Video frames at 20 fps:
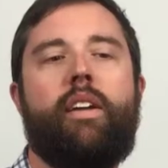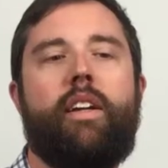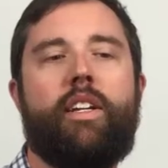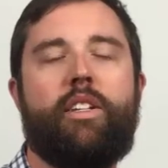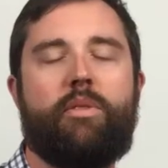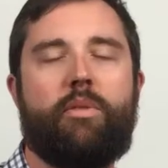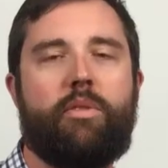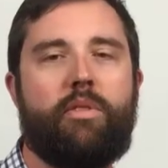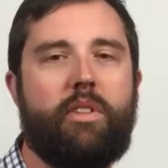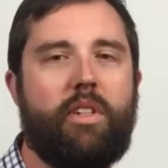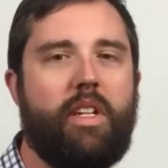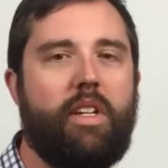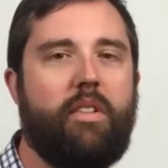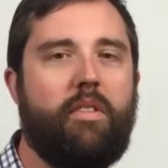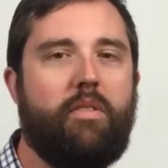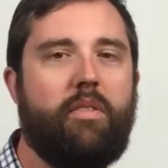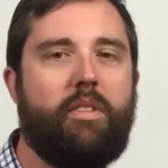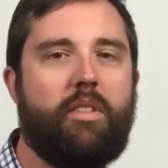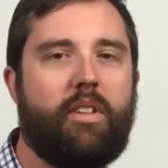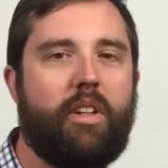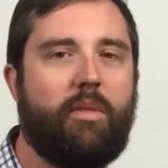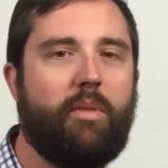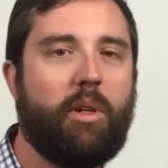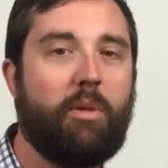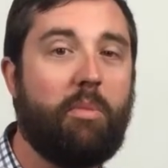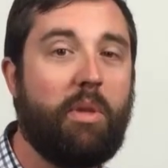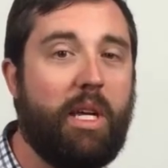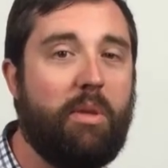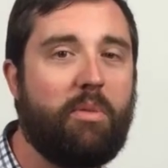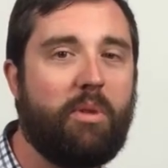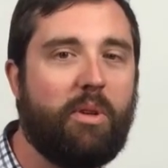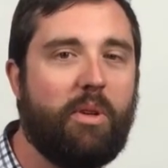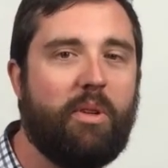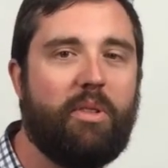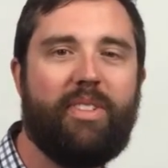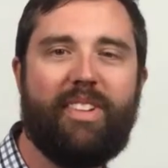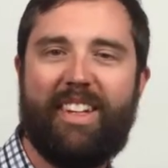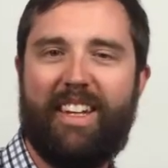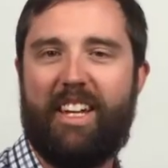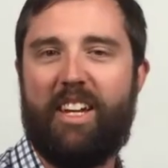is received among
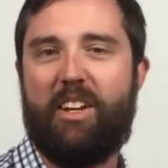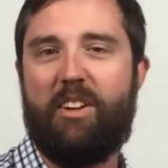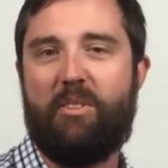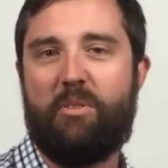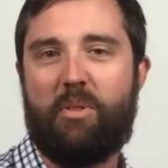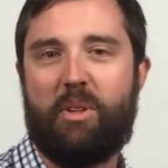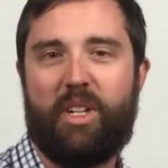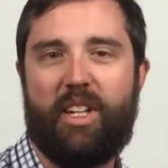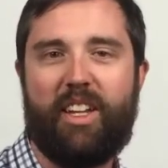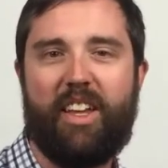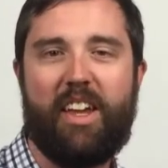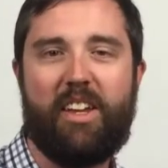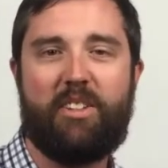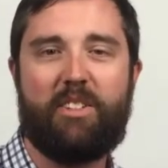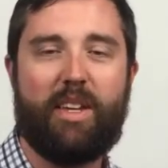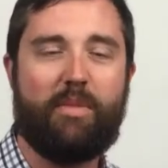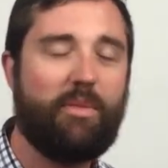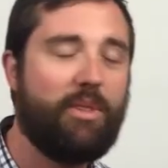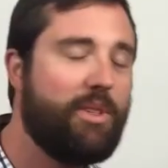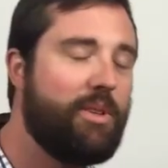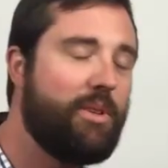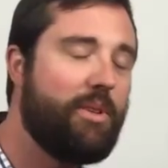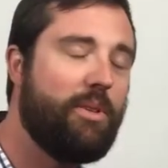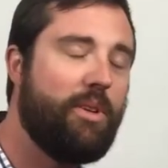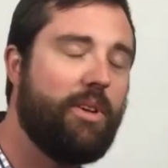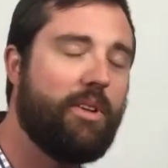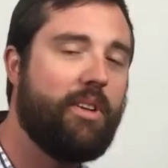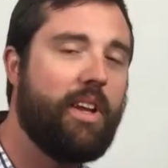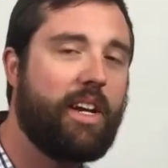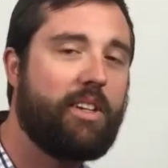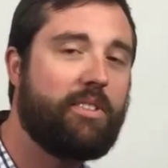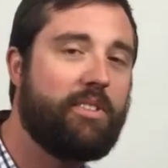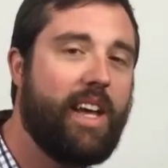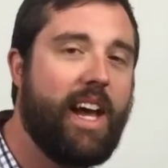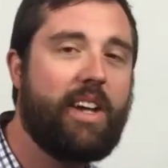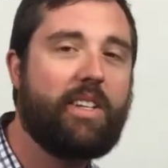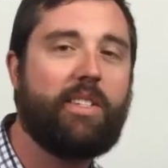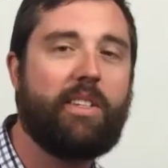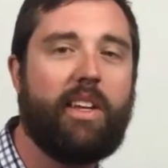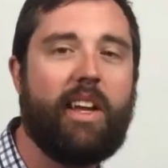people. When they step into your next
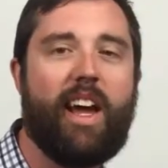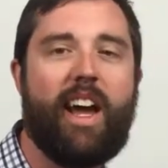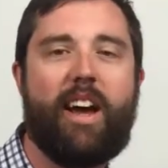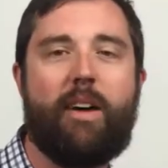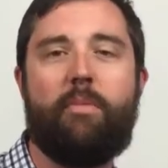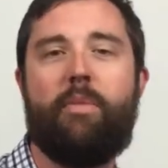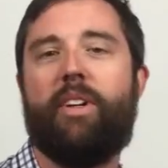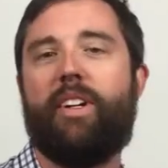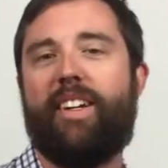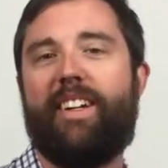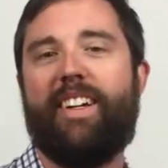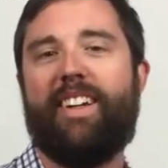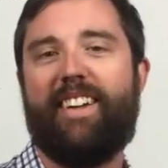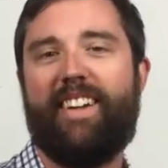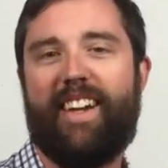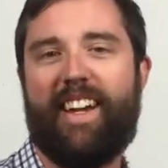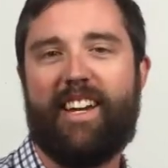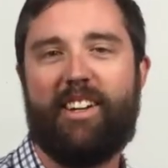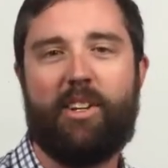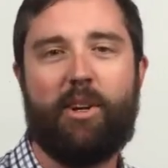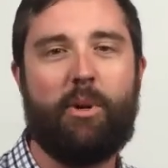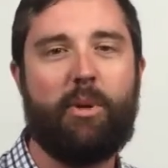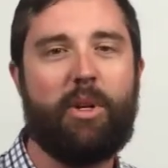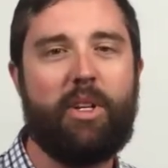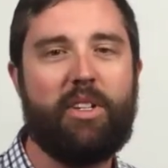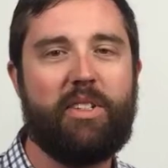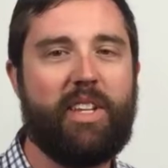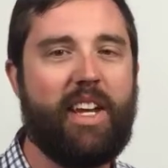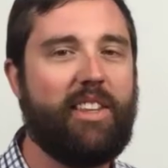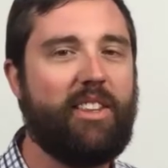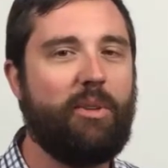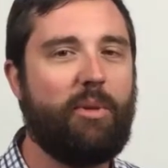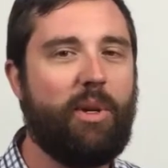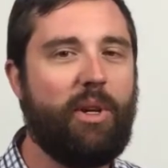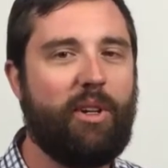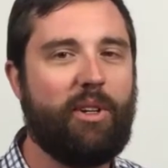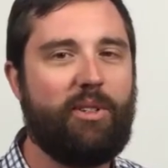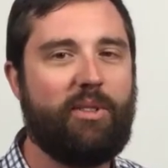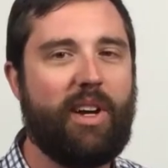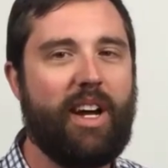taxi cab and no one is at the
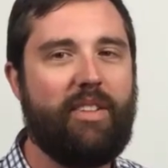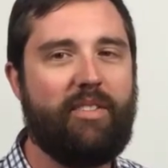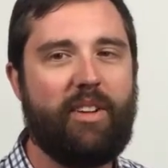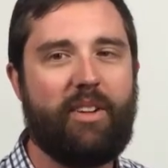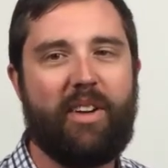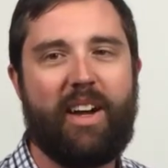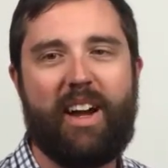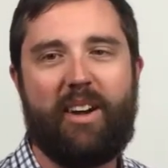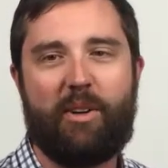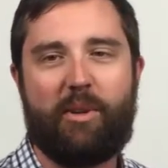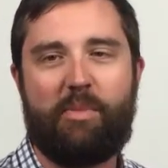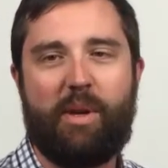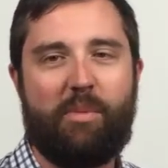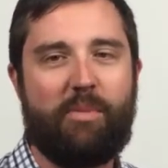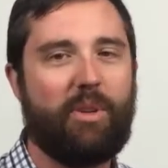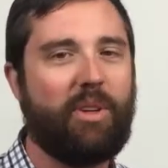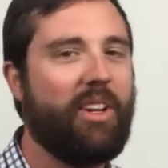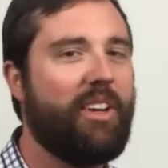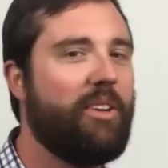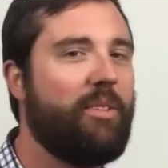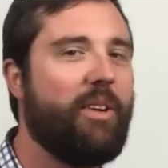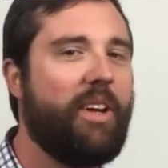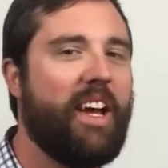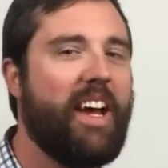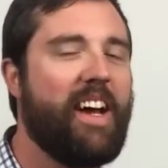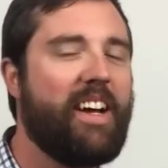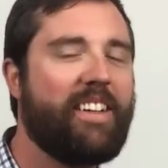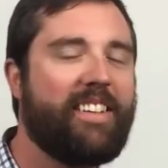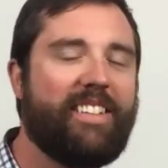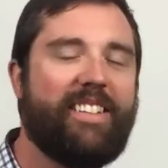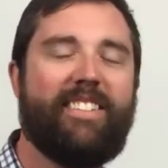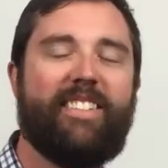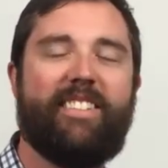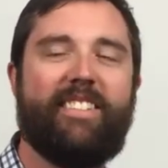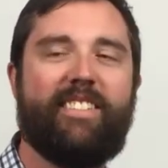wheel to drive you, how are people going to react?